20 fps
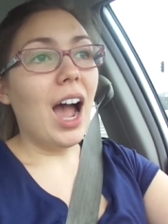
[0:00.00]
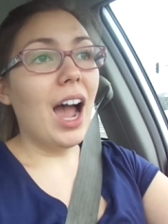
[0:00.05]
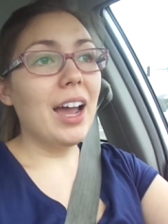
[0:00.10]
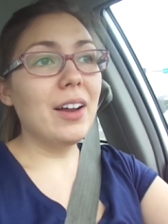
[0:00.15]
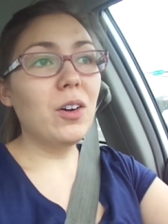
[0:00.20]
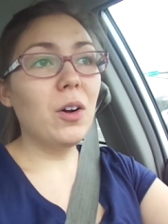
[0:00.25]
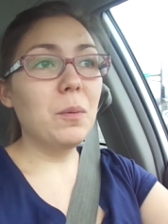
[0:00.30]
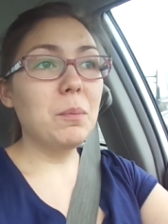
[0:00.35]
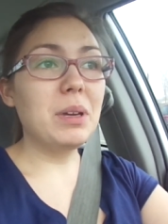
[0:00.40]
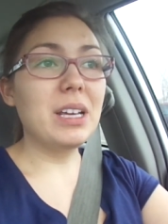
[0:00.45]

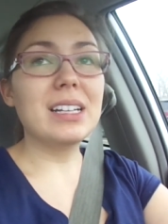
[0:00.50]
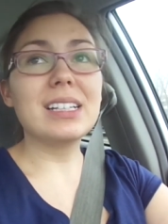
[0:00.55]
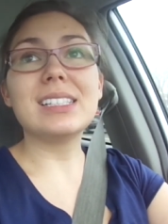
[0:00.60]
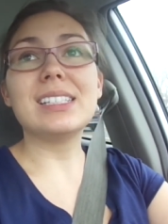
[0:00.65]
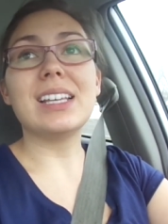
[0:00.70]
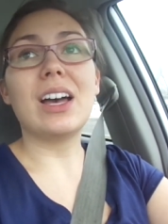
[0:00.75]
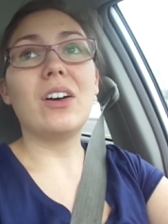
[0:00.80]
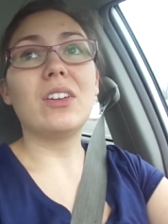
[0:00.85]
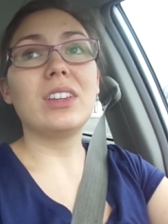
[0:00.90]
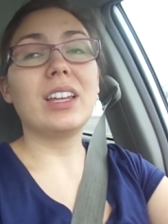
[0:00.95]
I don't mean to
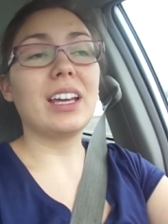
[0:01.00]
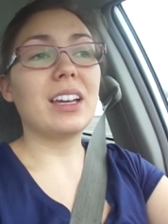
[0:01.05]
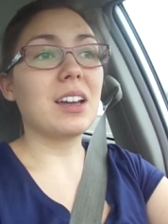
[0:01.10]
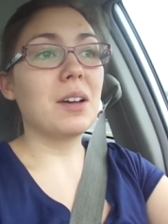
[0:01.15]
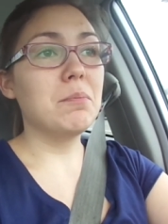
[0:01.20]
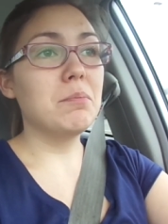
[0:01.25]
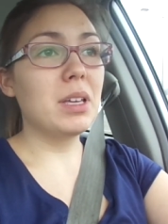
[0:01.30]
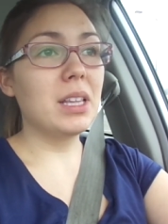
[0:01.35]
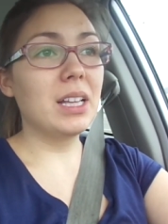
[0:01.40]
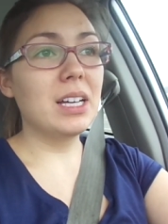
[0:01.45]
sound like
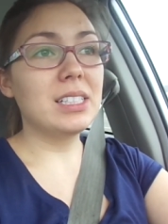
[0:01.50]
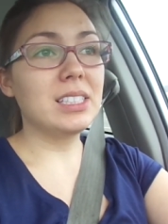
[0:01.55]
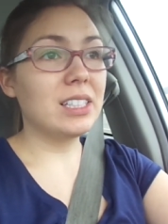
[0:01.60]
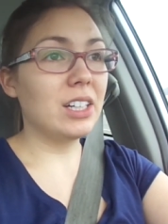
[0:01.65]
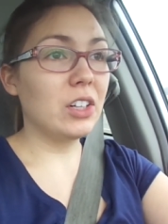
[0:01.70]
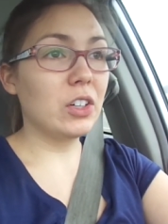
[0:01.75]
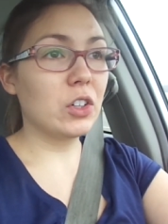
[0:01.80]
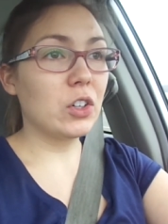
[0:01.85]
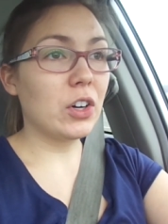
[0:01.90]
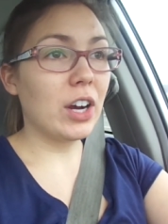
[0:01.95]
a
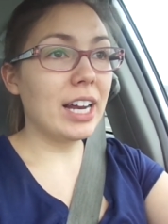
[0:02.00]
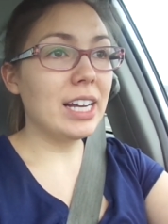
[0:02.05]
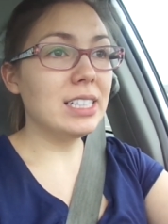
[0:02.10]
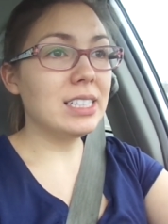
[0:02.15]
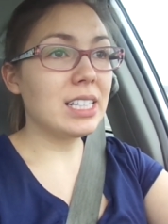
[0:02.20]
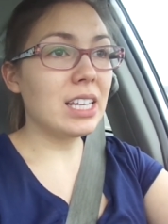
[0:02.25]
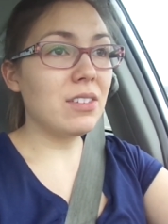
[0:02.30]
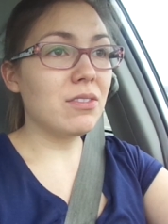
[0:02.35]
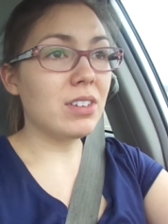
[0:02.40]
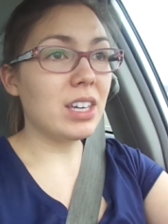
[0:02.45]
militant,
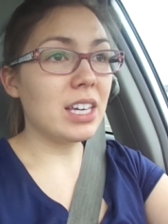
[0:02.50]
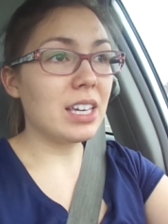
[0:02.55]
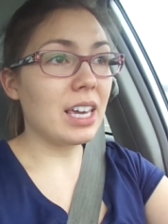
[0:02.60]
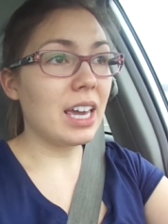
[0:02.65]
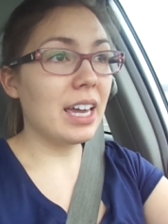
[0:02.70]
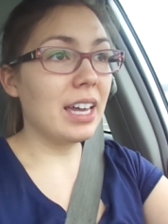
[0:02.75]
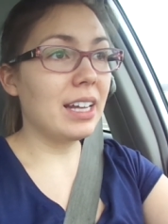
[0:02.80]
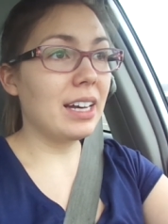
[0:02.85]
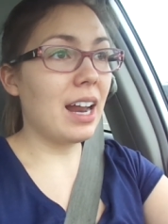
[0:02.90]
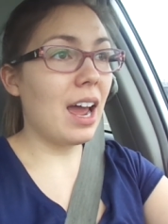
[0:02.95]
crazy
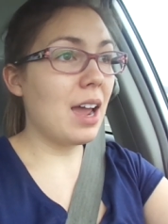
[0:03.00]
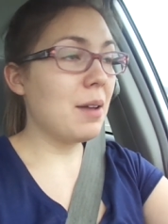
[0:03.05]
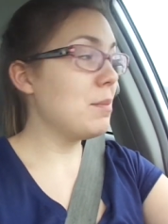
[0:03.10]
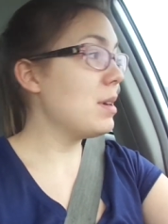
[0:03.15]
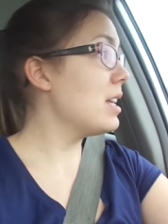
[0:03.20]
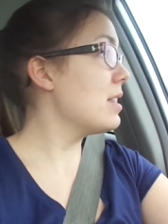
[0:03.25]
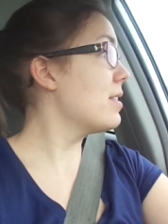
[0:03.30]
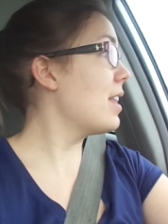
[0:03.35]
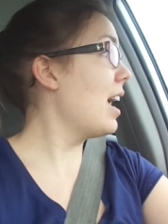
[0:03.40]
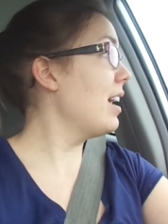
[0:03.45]
vegan. I
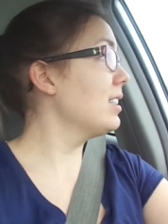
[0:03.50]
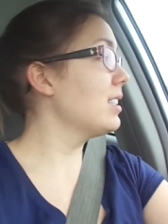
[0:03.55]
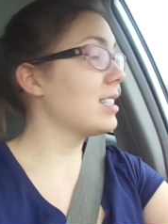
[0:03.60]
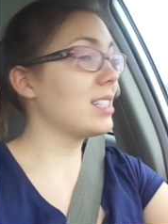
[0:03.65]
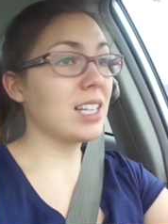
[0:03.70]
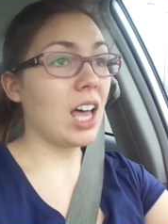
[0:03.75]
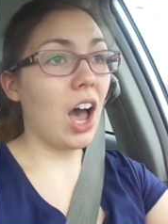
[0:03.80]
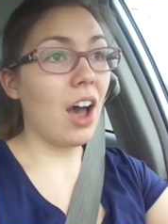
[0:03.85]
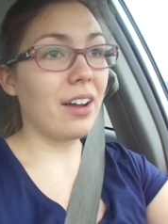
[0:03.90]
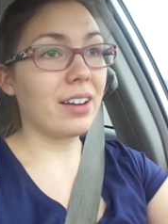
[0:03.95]
mean, that
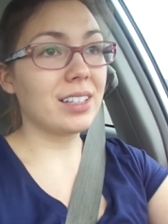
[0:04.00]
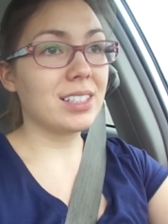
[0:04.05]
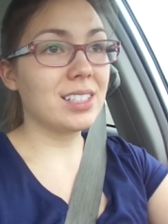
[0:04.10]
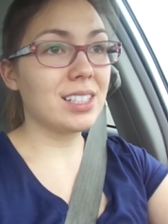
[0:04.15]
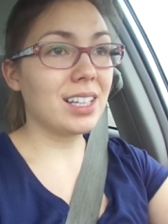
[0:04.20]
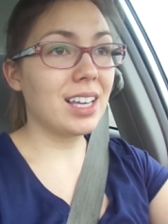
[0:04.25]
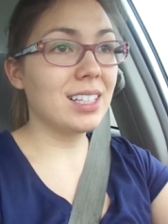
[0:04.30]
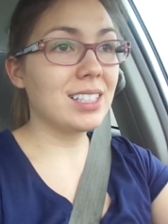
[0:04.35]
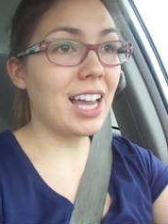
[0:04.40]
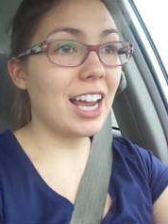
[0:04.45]

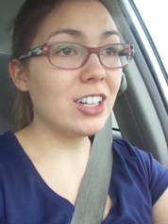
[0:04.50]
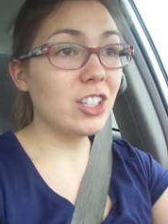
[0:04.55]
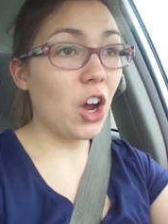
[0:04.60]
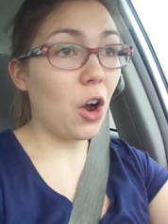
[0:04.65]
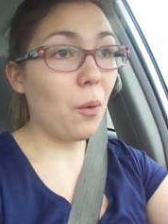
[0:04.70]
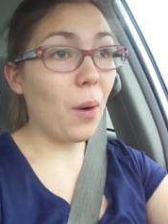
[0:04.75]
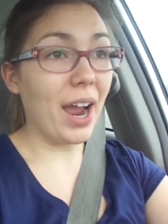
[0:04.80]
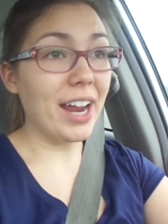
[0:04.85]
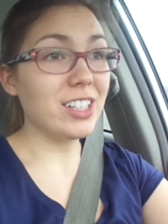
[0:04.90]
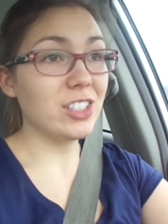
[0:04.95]
sucks, because I
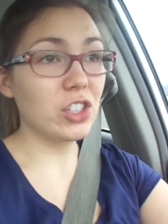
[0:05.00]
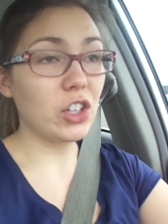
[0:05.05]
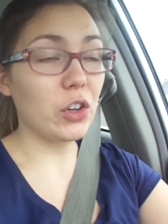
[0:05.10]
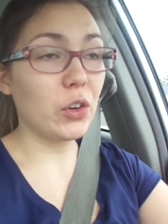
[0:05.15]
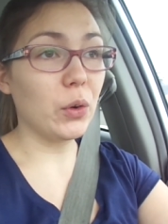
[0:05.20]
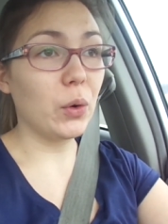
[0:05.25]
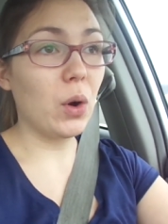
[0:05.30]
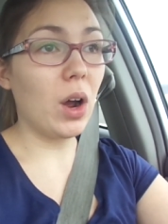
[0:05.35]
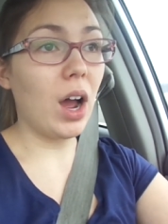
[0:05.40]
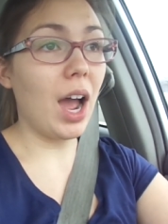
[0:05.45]
know I
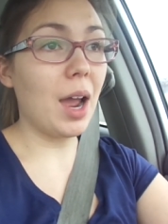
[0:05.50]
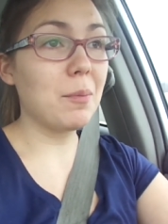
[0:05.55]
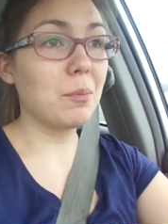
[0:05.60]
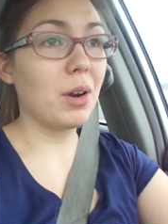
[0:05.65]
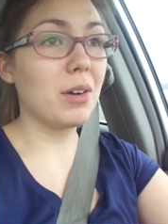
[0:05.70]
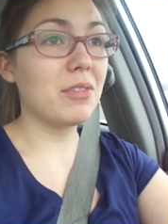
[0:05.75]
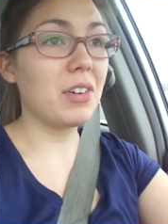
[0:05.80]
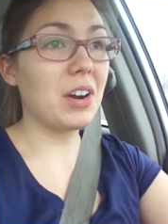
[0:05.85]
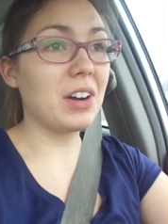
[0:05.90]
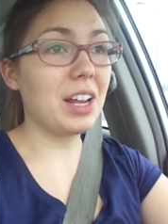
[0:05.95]
do. I'm
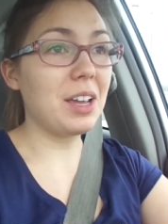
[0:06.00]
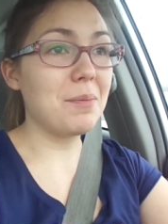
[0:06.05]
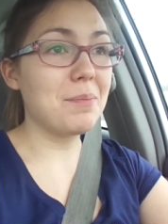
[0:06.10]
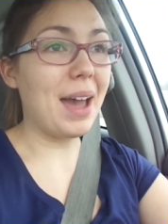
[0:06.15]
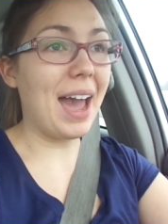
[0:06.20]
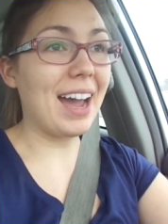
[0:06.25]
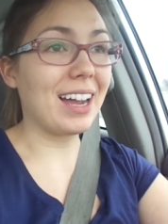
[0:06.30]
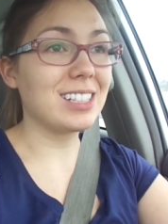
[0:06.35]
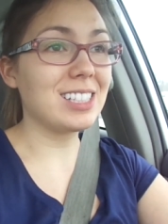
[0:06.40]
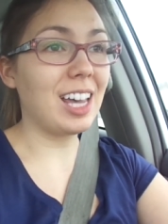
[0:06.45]
reverting
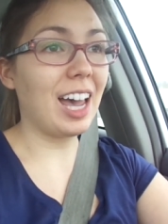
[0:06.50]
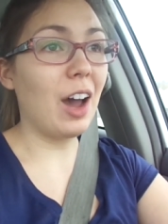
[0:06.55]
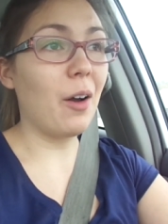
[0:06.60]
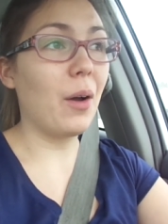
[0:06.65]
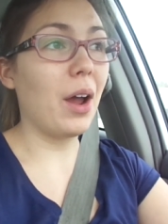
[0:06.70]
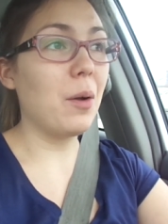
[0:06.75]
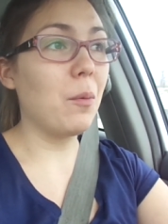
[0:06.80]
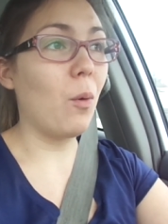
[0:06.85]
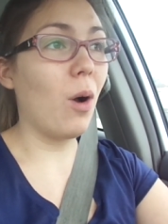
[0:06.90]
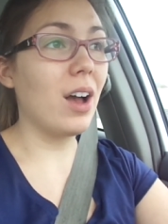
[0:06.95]
back to how
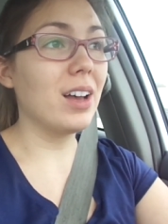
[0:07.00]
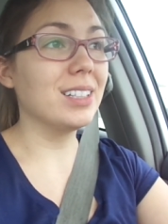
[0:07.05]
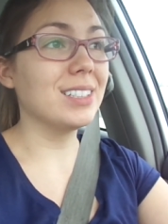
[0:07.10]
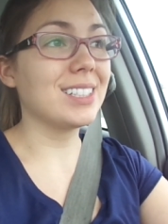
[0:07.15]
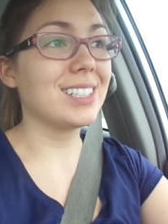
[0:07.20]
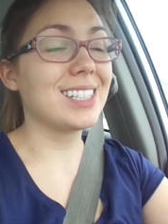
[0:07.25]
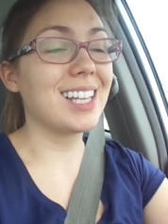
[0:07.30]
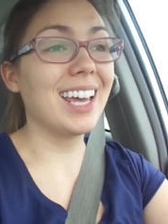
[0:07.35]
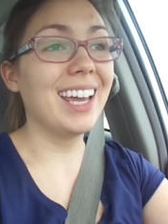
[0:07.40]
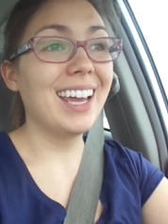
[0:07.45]
I
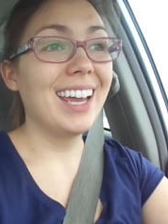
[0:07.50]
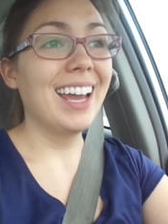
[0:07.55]
was